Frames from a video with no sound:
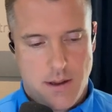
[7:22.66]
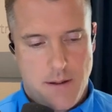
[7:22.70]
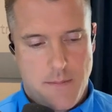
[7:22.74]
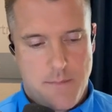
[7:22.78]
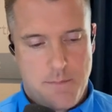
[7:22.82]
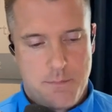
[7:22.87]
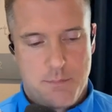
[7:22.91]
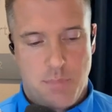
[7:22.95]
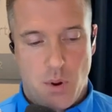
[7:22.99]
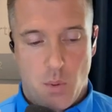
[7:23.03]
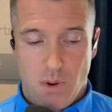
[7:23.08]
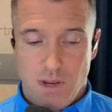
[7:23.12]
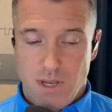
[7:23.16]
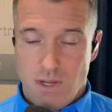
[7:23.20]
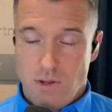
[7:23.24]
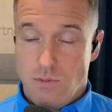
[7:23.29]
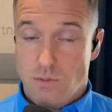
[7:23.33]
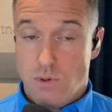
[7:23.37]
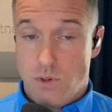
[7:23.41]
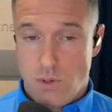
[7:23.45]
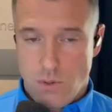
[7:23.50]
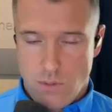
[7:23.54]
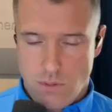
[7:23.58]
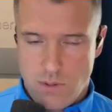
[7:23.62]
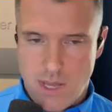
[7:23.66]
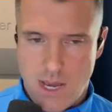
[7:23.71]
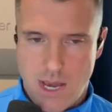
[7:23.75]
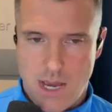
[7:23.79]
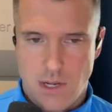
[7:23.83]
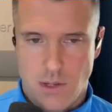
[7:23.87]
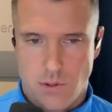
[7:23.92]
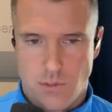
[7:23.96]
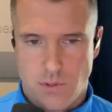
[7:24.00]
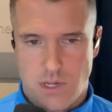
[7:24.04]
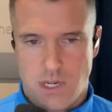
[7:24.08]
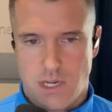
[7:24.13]
but when you do that,
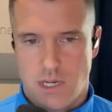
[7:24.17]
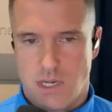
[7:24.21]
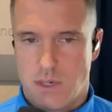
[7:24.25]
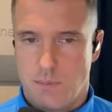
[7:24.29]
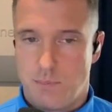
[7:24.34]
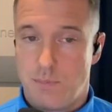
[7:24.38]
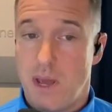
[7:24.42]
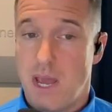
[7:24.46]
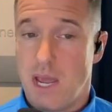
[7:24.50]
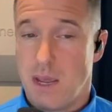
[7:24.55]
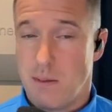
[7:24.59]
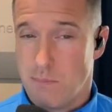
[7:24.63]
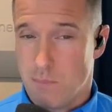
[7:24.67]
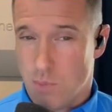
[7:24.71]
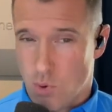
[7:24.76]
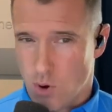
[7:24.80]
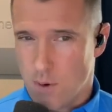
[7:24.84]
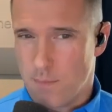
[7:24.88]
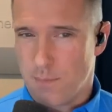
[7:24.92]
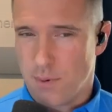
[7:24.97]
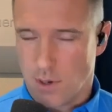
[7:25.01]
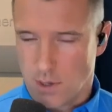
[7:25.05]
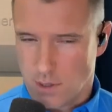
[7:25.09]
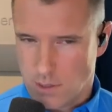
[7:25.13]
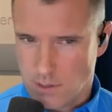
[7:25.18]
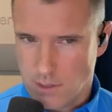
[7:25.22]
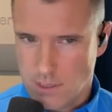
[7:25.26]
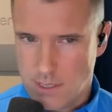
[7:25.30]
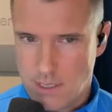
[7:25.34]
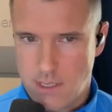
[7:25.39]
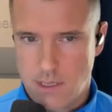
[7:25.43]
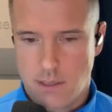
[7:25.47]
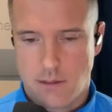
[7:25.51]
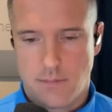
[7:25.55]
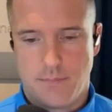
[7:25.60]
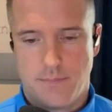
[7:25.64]
you tend to pay more per
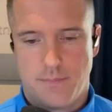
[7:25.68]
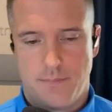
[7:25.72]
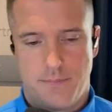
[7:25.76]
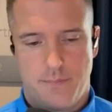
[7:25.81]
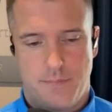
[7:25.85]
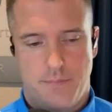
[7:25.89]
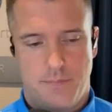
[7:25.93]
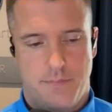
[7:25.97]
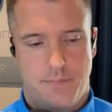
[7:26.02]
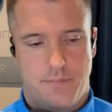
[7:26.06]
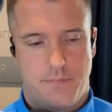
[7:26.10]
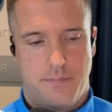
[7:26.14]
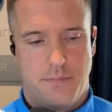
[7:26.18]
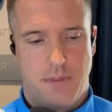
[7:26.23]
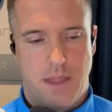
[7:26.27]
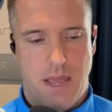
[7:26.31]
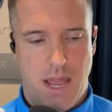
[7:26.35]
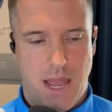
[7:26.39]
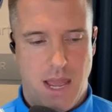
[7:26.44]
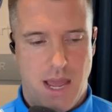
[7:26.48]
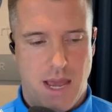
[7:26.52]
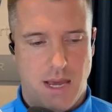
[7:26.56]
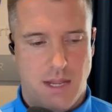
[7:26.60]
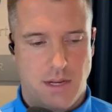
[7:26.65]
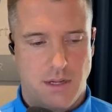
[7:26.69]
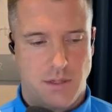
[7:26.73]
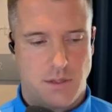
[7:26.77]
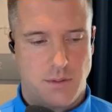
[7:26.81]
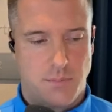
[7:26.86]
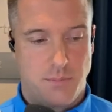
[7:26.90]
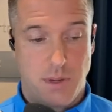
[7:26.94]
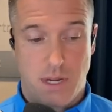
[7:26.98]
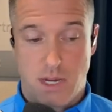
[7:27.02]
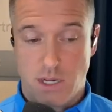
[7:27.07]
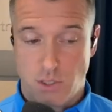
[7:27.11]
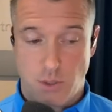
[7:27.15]
click. And
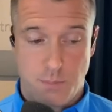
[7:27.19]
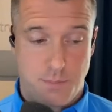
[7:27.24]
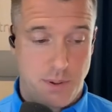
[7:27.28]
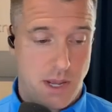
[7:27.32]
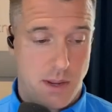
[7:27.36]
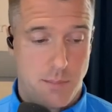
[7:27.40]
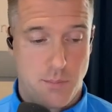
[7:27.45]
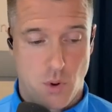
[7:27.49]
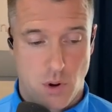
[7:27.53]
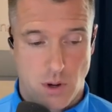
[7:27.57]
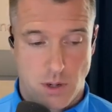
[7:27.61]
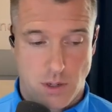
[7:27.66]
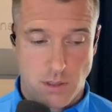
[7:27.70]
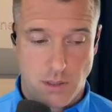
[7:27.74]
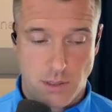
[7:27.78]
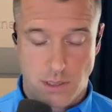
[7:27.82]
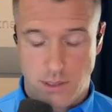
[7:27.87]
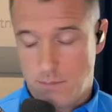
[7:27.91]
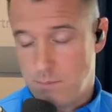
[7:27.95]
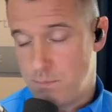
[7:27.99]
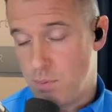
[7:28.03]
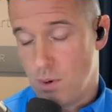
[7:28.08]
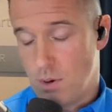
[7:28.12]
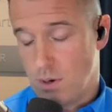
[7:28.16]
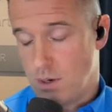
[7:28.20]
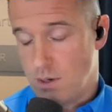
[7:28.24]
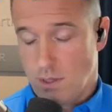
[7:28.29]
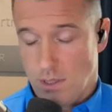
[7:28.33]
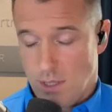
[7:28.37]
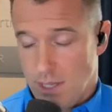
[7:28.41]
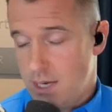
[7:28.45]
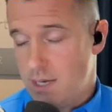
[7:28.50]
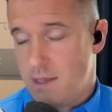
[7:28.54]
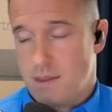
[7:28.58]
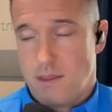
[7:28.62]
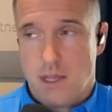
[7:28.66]
because you pay more per
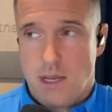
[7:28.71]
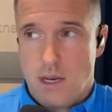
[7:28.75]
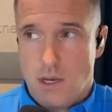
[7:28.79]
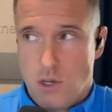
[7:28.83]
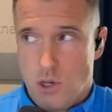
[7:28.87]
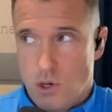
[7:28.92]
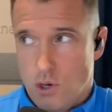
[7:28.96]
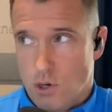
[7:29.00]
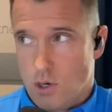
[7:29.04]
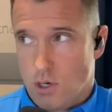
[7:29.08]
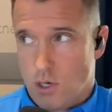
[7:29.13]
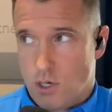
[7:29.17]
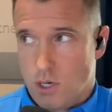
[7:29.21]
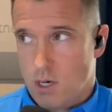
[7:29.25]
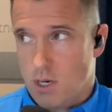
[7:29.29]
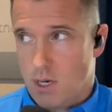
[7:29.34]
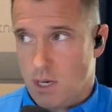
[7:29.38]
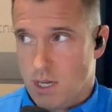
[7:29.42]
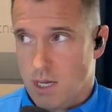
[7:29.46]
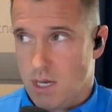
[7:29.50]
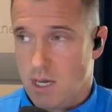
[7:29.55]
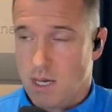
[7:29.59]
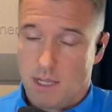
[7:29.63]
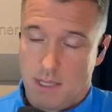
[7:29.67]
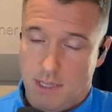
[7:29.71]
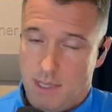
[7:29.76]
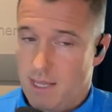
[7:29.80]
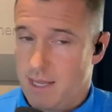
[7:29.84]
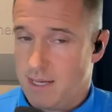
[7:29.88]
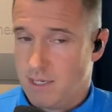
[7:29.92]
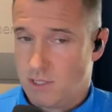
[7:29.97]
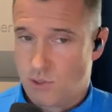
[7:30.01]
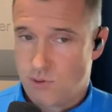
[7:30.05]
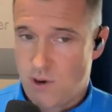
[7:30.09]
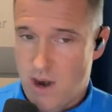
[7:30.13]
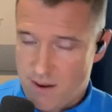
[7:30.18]
click, then you're going to get
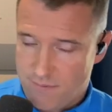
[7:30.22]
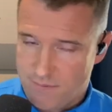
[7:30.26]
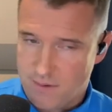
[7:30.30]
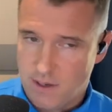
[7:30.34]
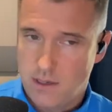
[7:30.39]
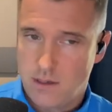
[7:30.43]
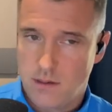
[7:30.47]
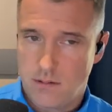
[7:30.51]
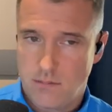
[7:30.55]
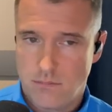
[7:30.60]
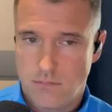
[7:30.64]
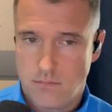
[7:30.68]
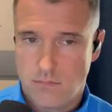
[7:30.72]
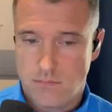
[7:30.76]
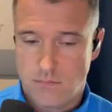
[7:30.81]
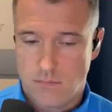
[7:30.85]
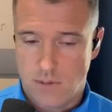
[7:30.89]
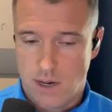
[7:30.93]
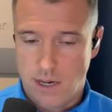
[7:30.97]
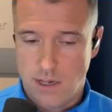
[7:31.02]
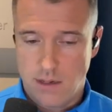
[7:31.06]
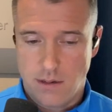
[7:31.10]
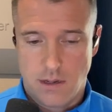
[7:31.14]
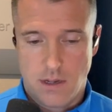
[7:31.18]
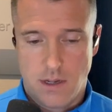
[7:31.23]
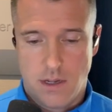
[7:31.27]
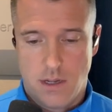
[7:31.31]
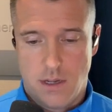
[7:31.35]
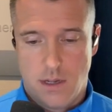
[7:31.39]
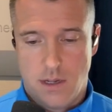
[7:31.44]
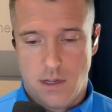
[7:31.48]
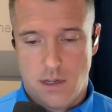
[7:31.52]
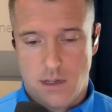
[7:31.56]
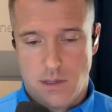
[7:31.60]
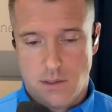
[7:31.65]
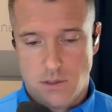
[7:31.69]
less traffic, right?
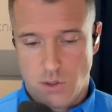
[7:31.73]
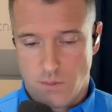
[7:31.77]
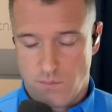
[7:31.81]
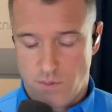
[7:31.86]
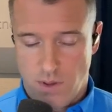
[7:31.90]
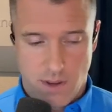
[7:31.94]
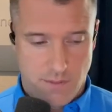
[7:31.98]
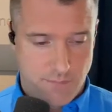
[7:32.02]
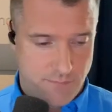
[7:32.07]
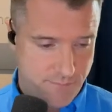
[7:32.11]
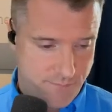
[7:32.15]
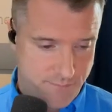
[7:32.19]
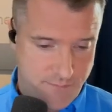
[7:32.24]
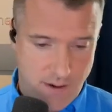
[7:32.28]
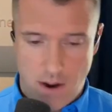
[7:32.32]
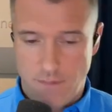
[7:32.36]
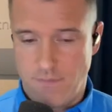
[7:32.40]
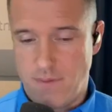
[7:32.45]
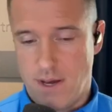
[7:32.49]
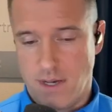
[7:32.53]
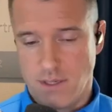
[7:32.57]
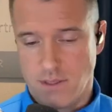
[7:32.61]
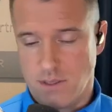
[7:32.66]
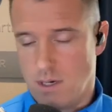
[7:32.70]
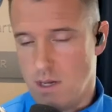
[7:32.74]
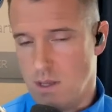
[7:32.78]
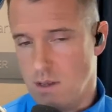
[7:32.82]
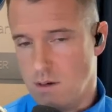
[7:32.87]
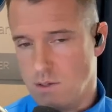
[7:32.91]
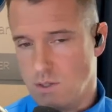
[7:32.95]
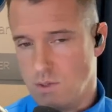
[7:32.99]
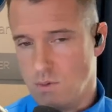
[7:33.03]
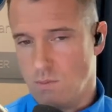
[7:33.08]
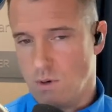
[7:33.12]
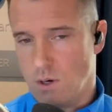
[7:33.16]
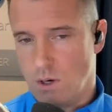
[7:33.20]
So if you have $5,000
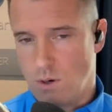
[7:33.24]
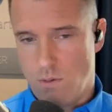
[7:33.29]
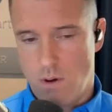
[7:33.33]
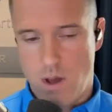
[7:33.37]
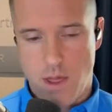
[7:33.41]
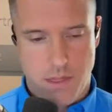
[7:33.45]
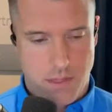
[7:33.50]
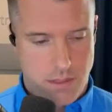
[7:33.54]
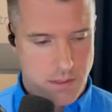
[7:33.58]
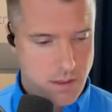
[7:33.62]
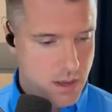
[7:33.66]
to work with